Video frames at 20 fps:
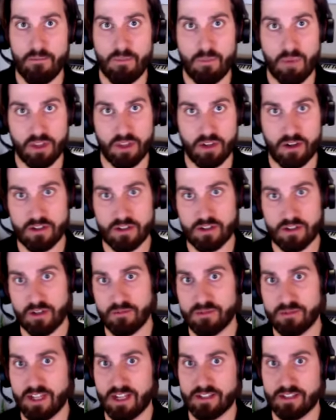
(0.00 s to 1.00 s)
But there are
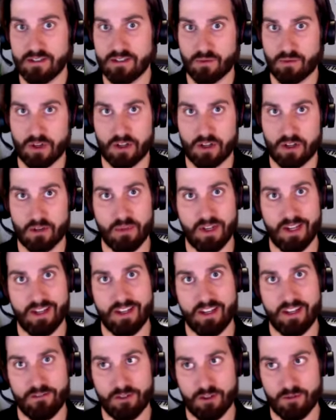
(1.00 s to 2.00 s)
circumstances where it could be a
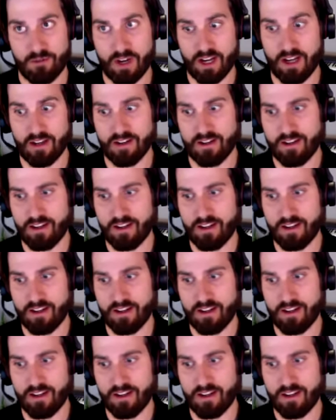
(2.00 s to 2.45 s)
different rate,